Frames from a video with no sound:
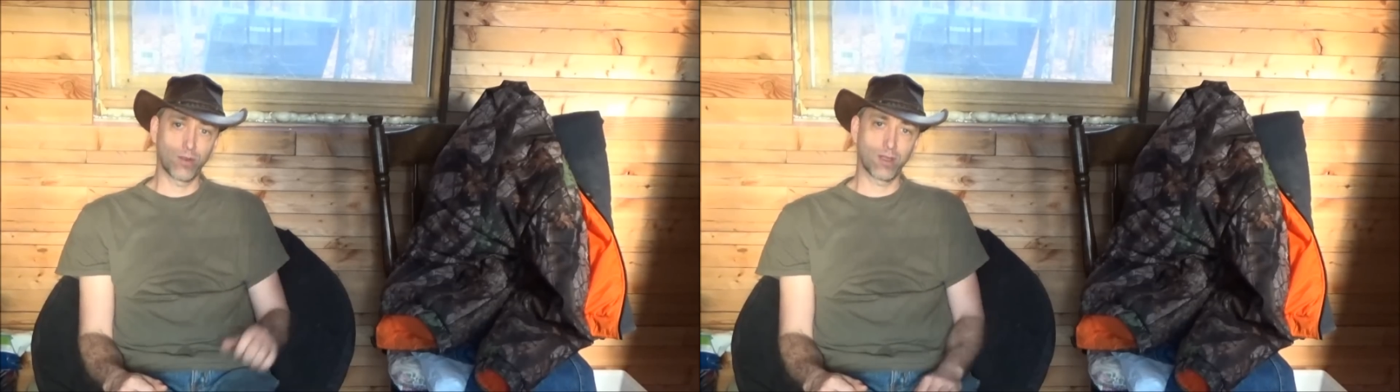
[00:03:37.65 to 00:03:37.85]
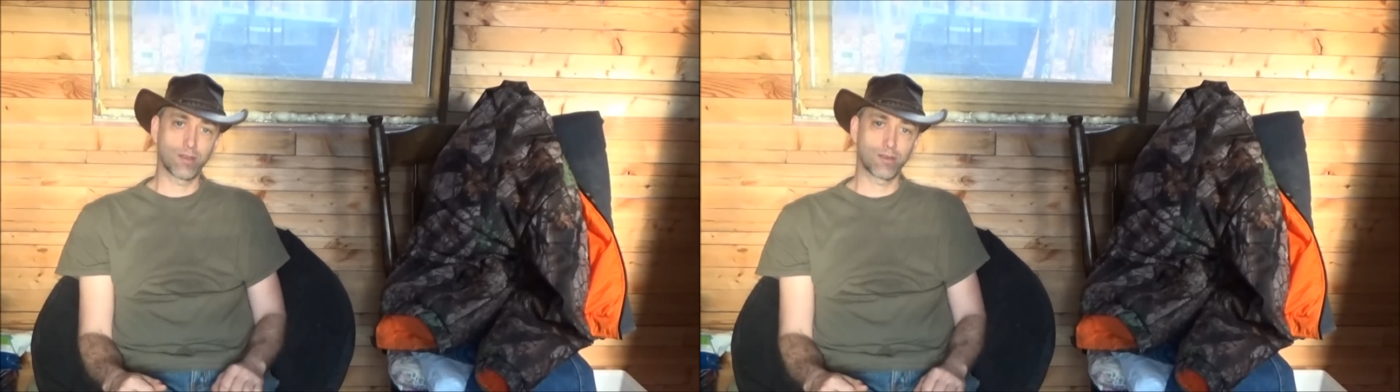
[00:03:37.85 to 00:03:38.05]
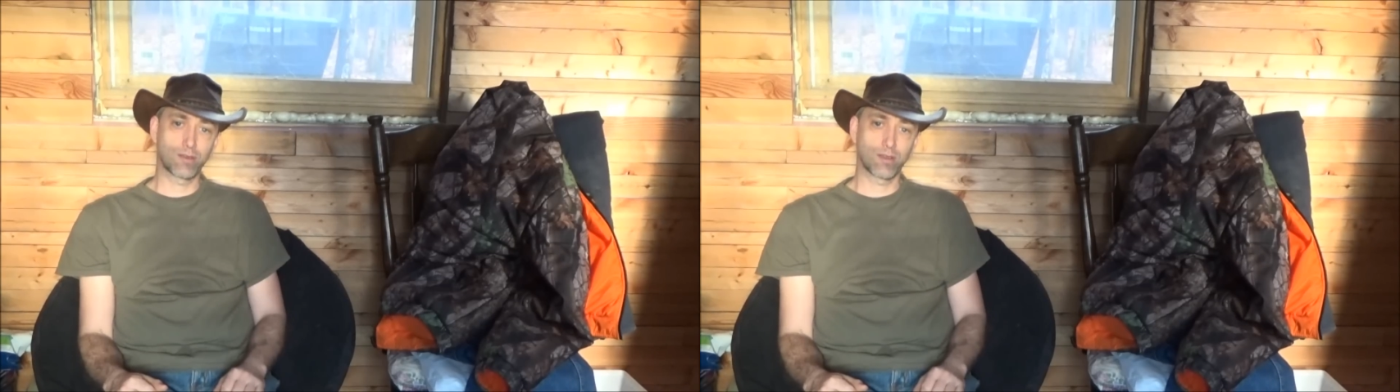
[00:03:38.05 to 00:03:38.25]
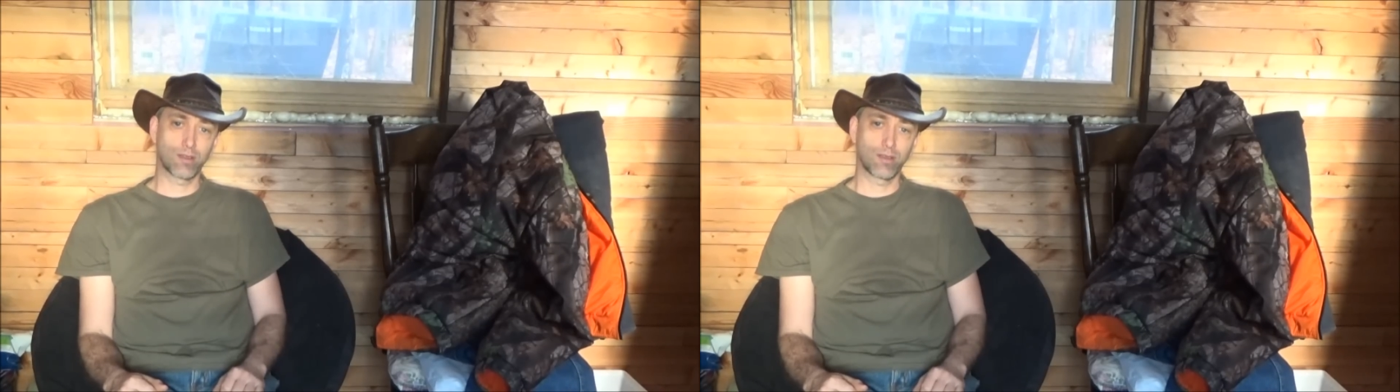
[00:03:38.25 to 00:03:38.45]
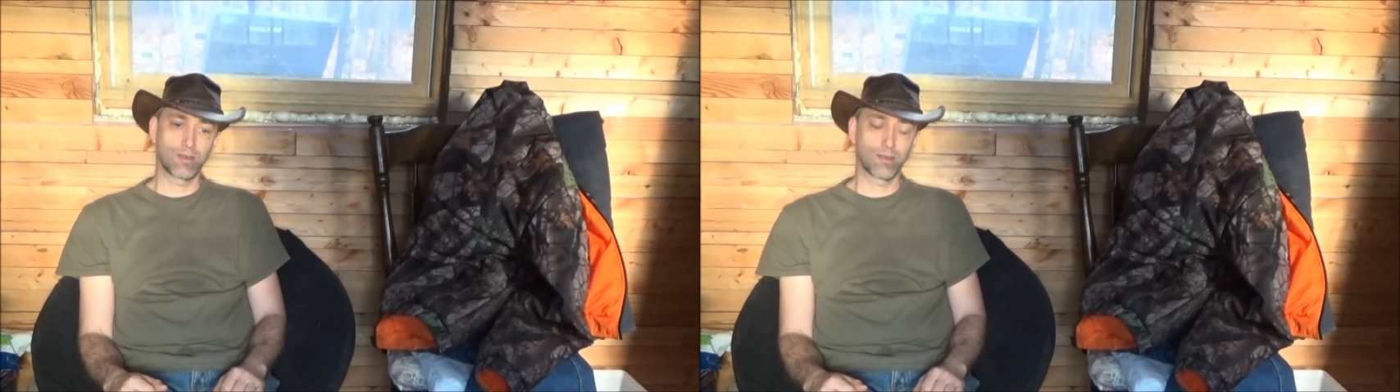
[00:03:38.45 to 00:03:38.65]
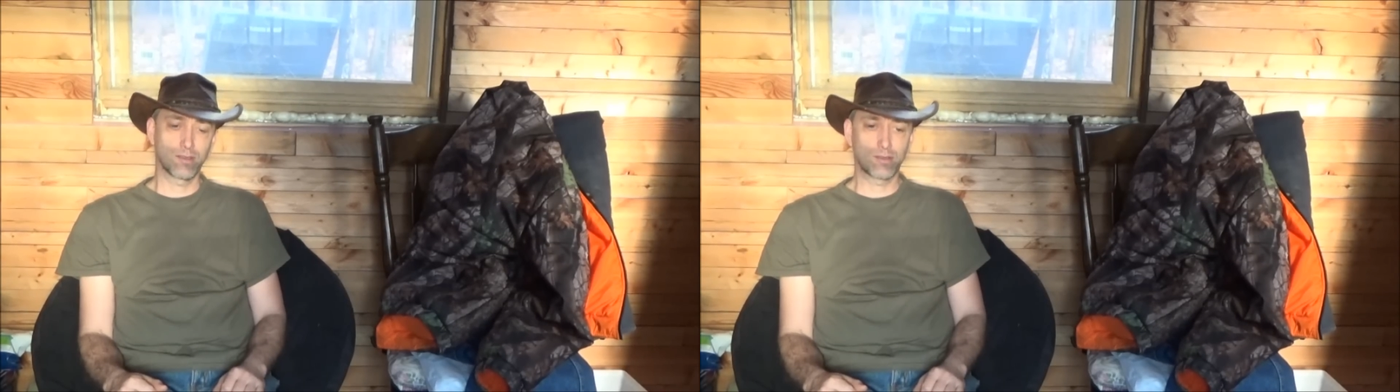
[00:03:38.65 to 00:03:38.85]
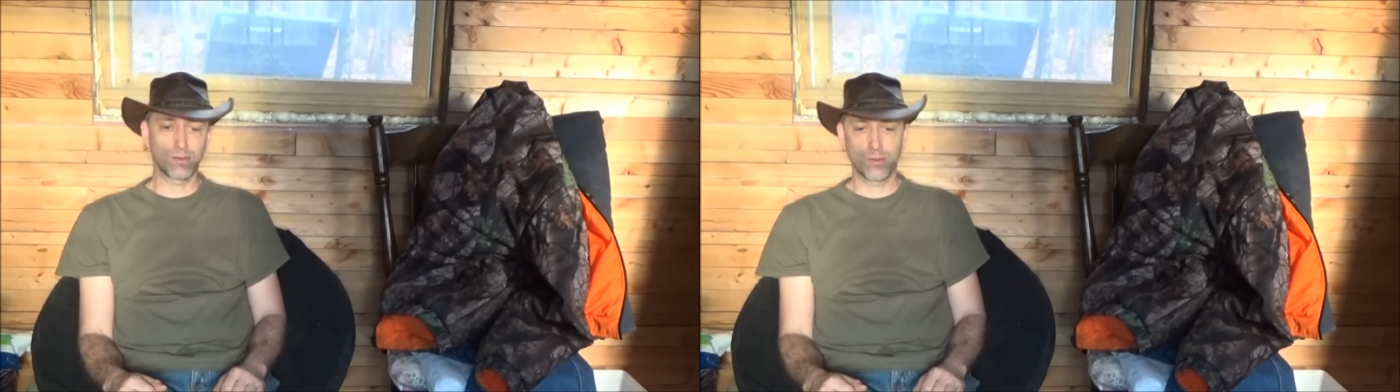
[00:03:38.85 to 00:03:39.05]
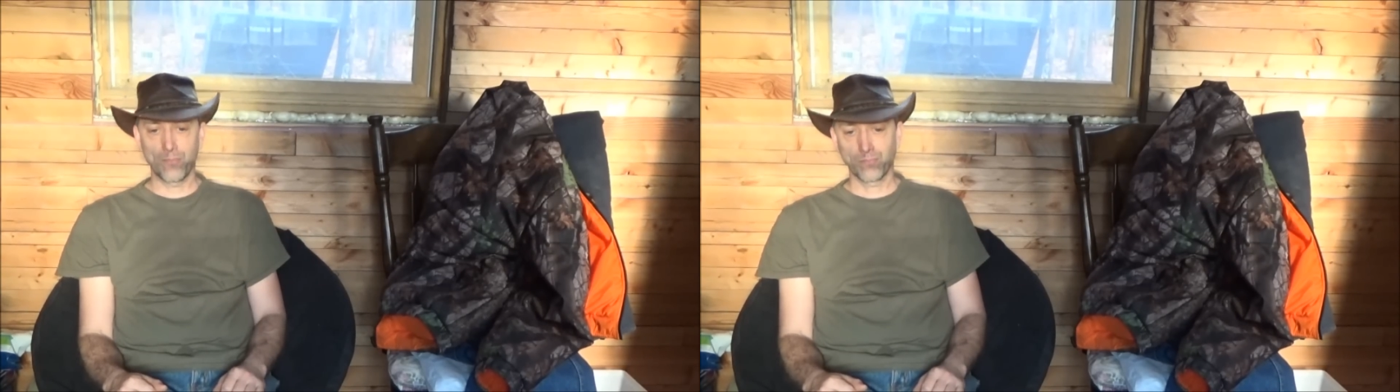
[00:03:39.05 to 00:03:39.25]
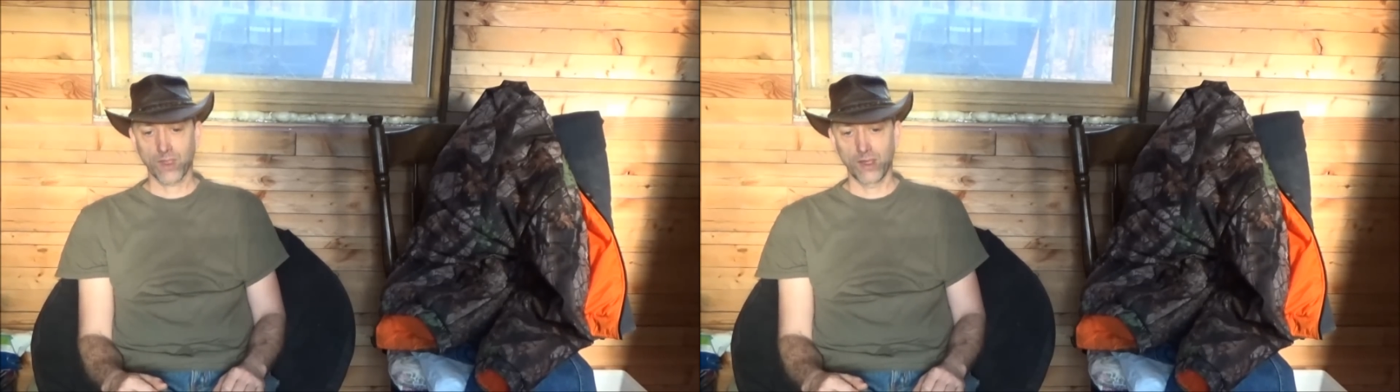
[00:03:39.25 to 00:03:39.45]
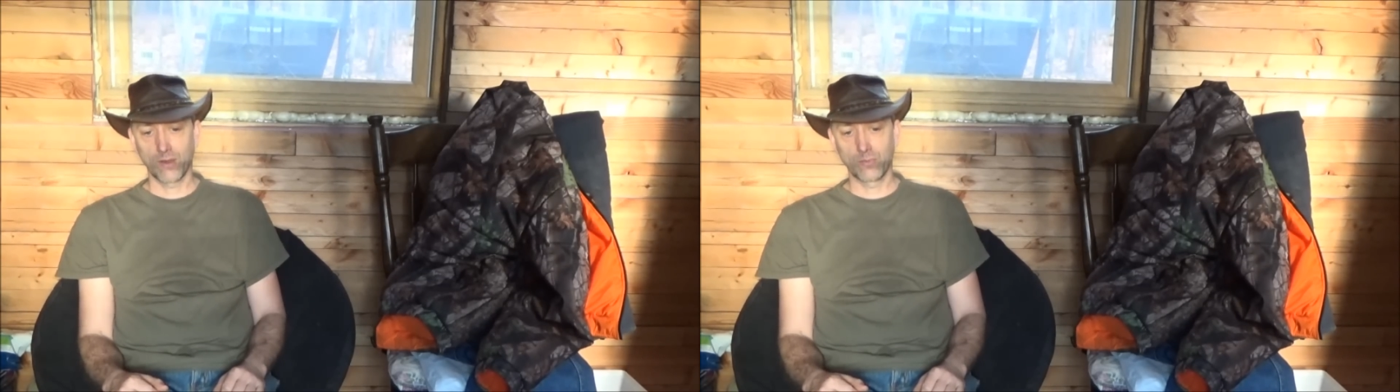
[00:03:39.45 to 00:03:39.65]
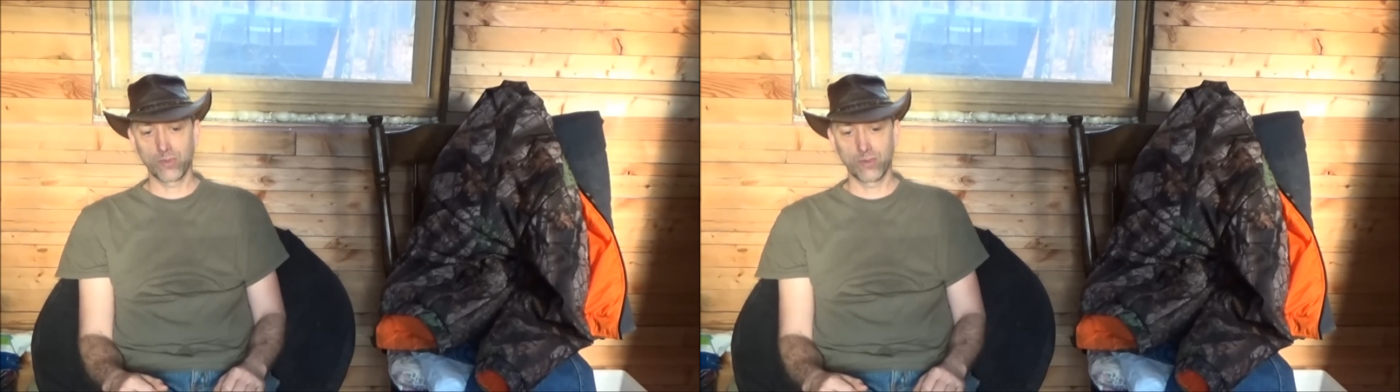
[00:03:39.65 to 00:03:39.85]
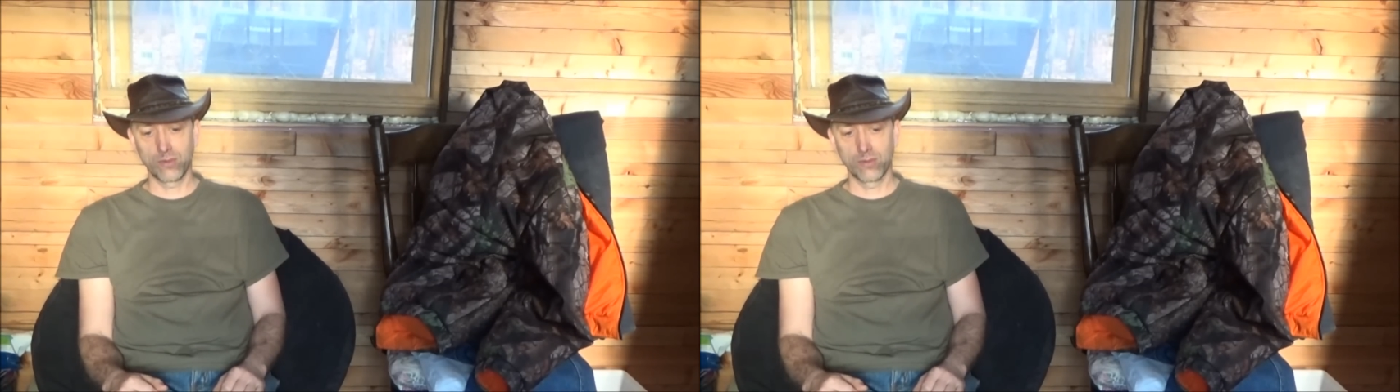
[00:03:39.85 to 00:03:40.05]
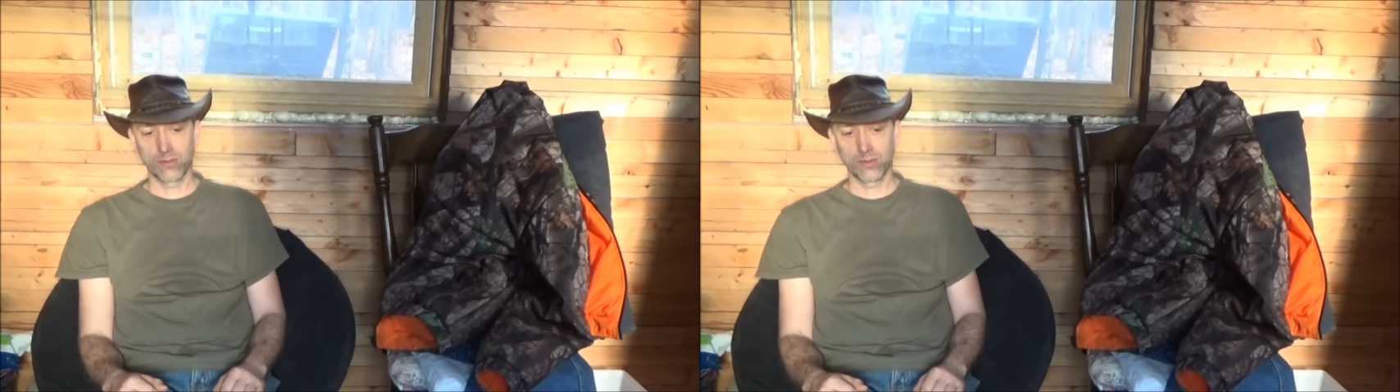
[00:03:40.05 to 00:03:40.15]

has uh, done so. I hope you